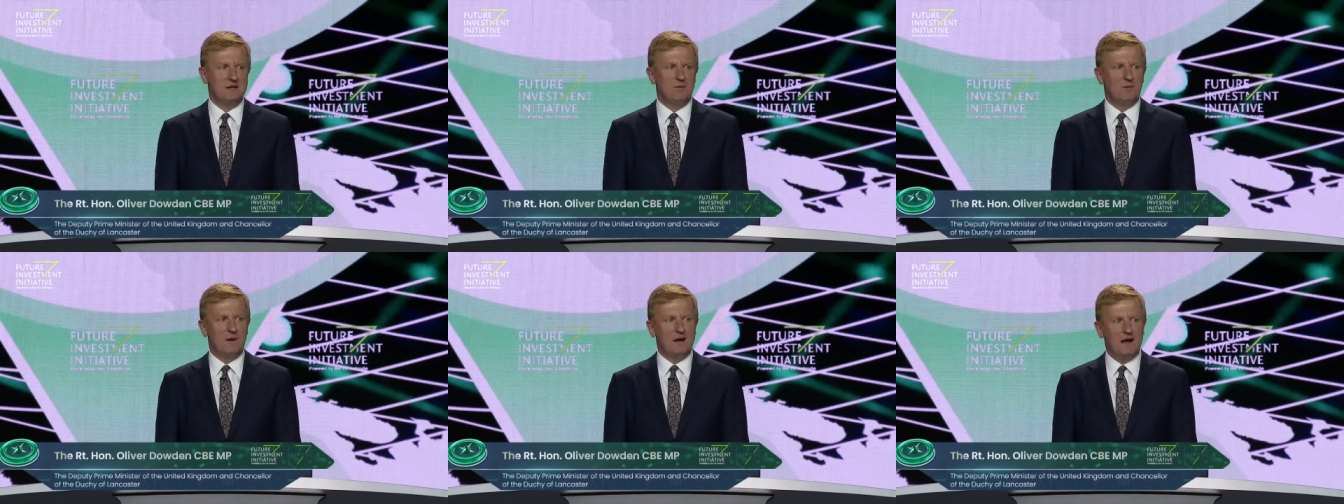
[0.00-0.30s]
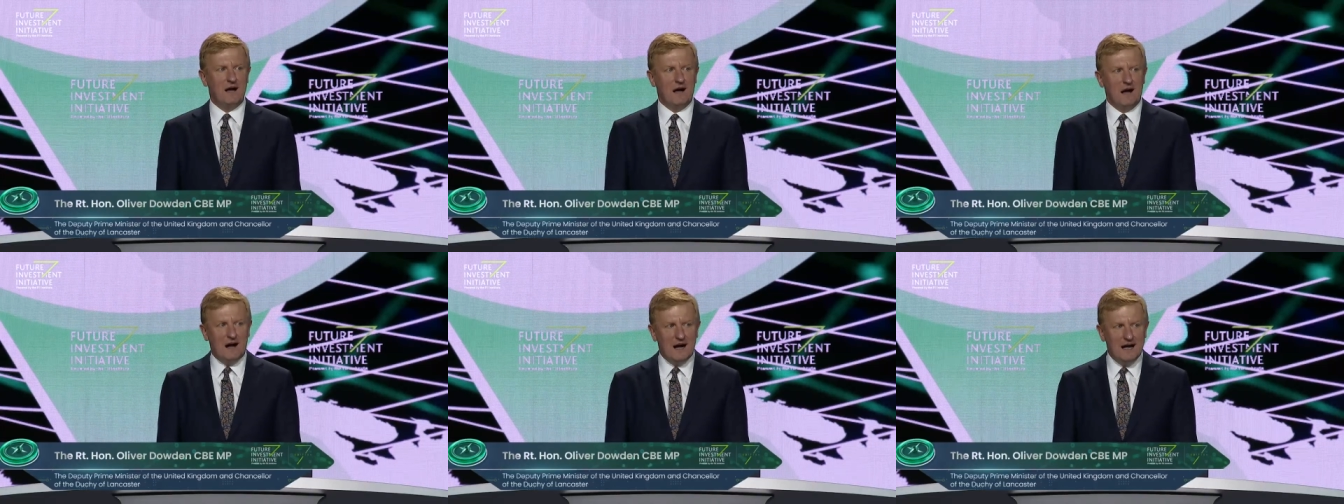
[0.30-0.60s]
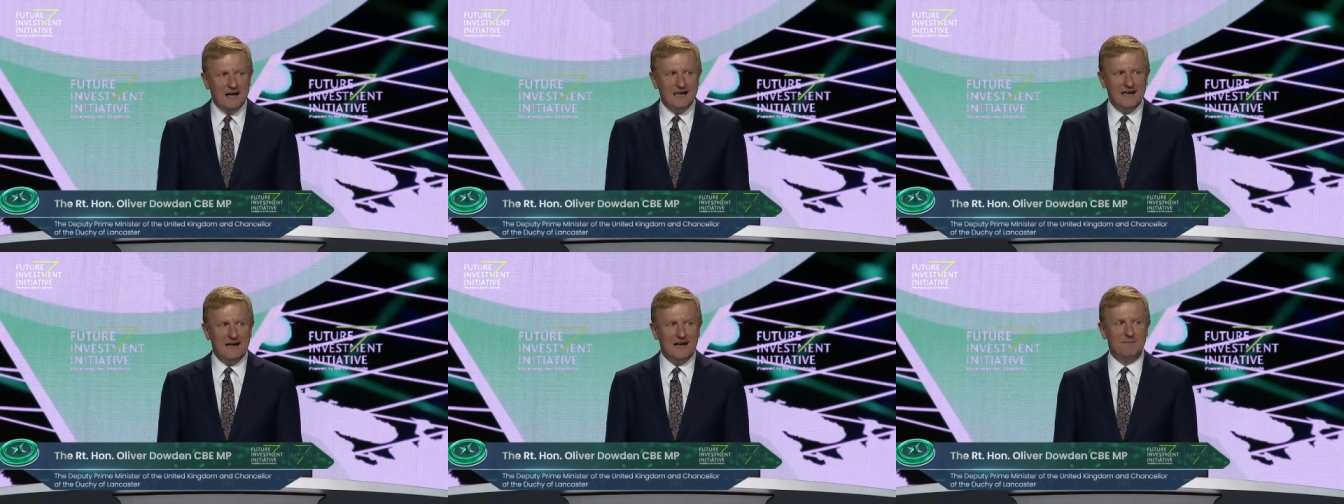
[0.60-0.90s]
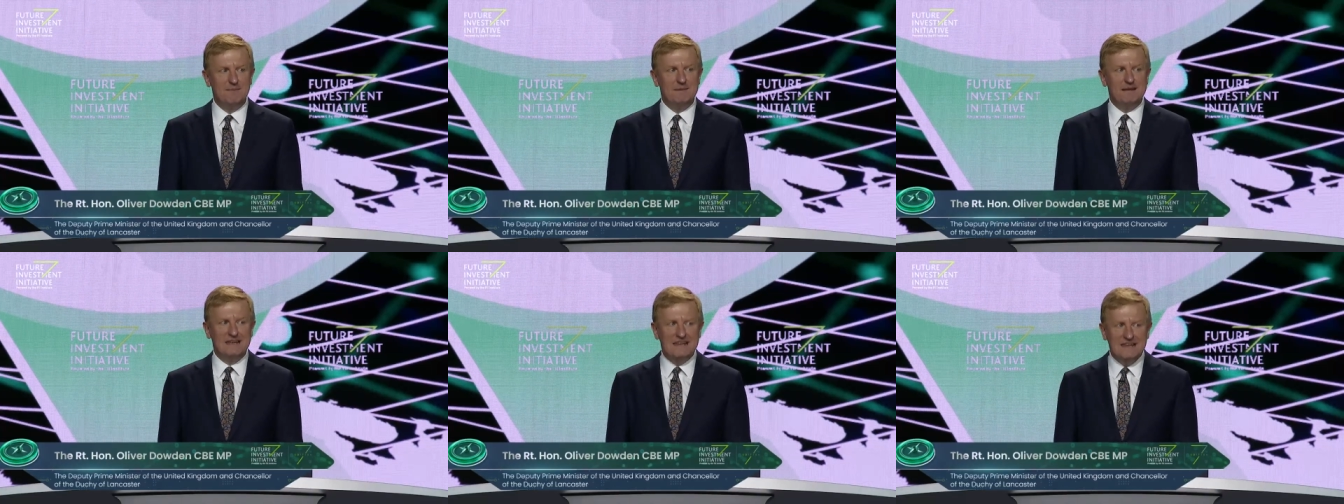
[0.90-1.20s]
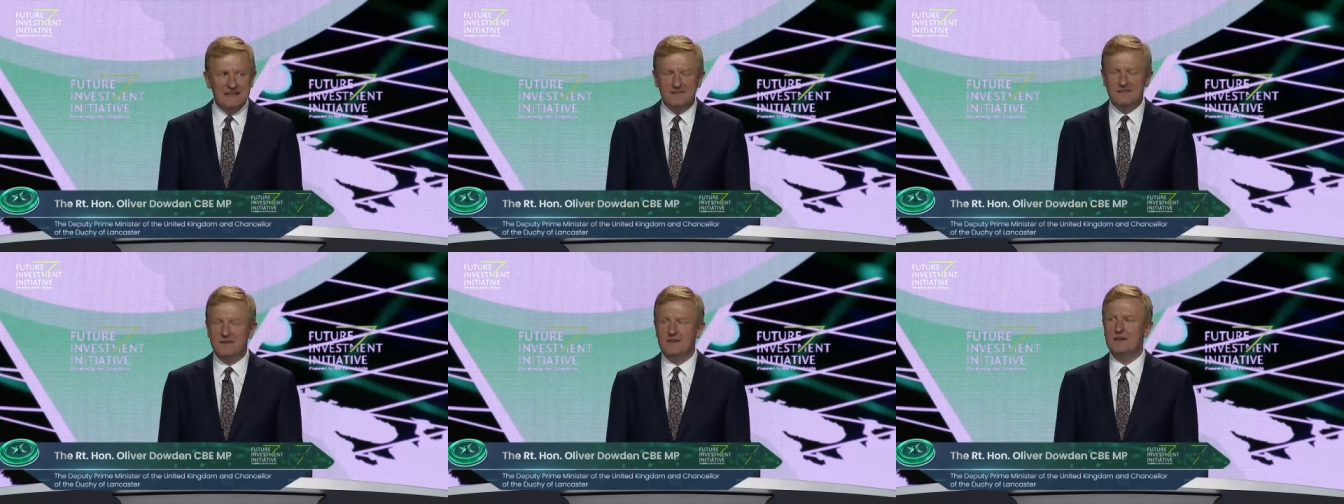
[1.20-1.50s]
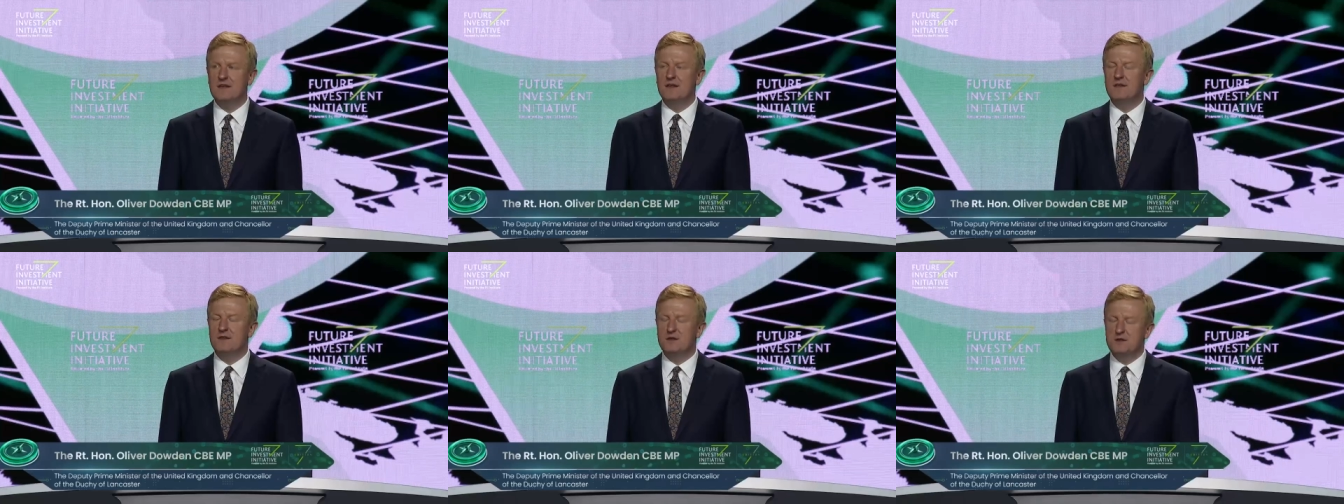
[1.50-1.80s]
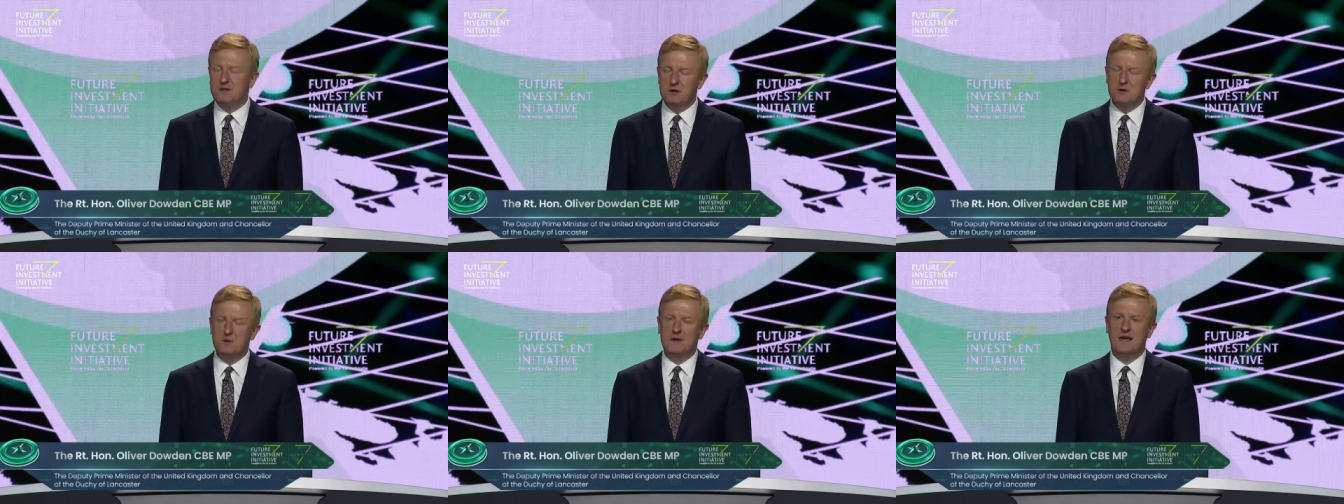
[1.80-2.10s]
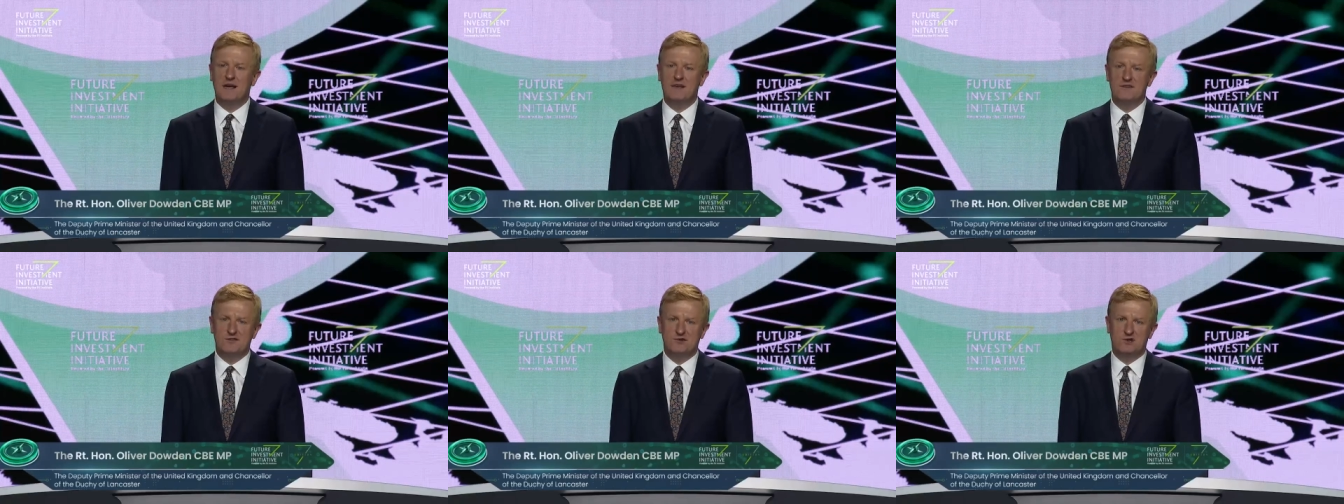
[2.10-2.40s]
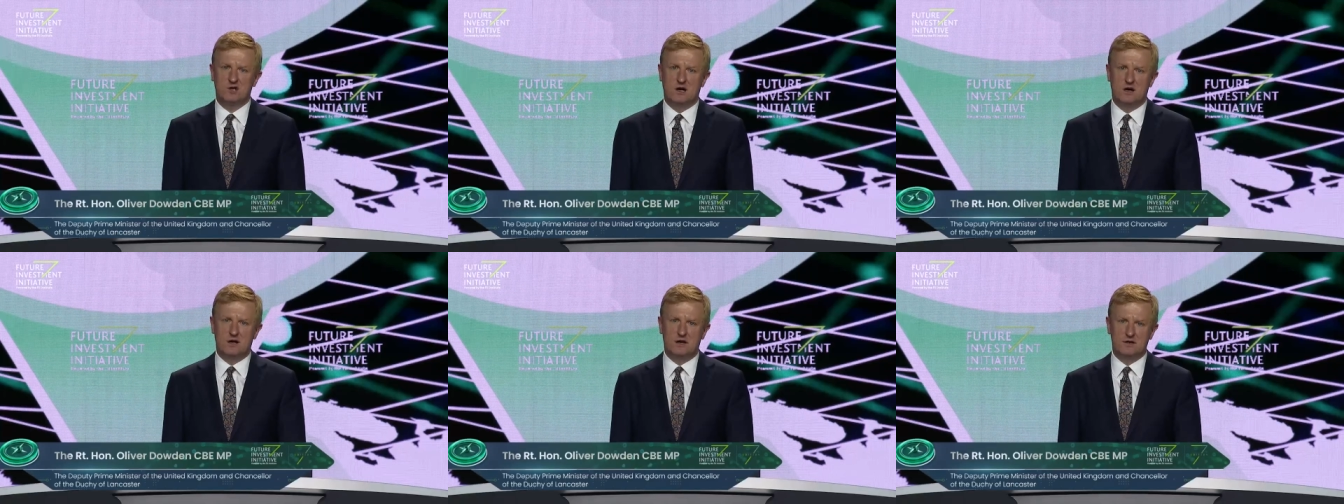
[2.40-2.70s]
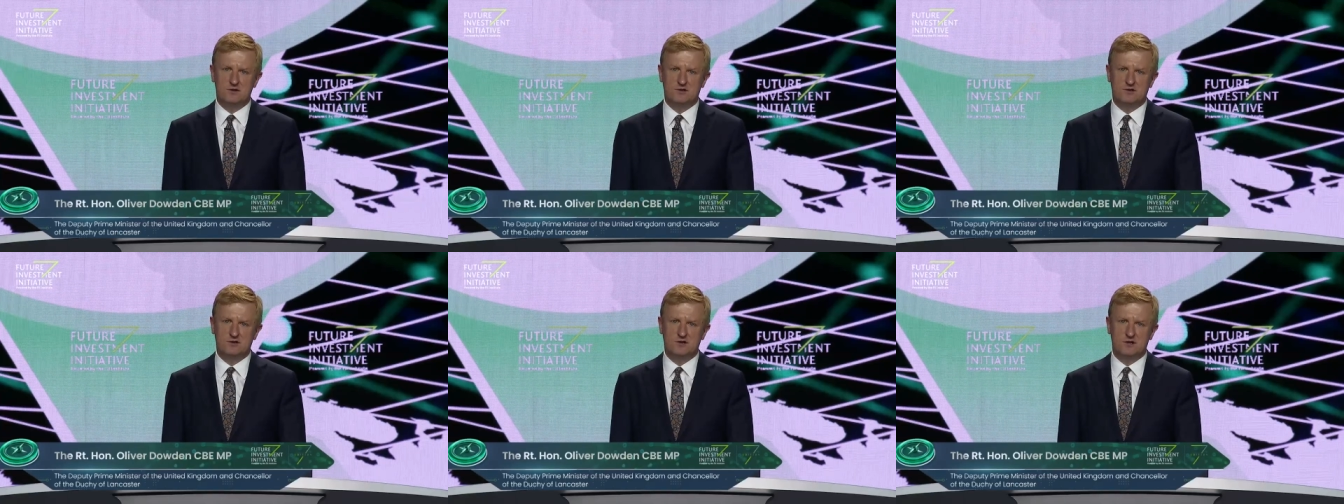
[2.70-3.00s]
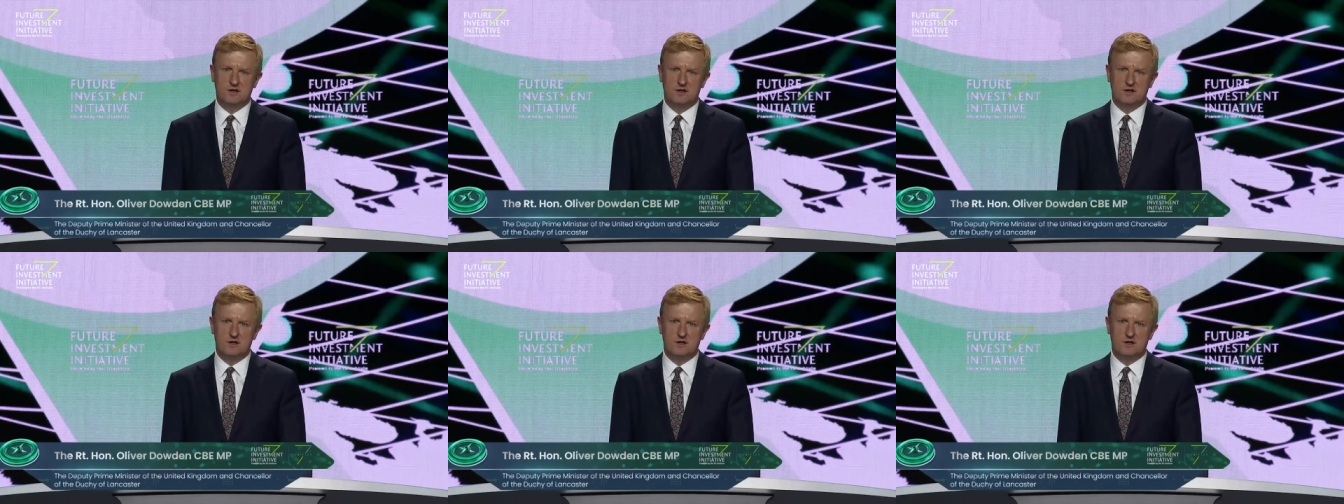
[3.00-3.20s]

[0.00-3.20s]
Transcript: where I am leading the UK's charge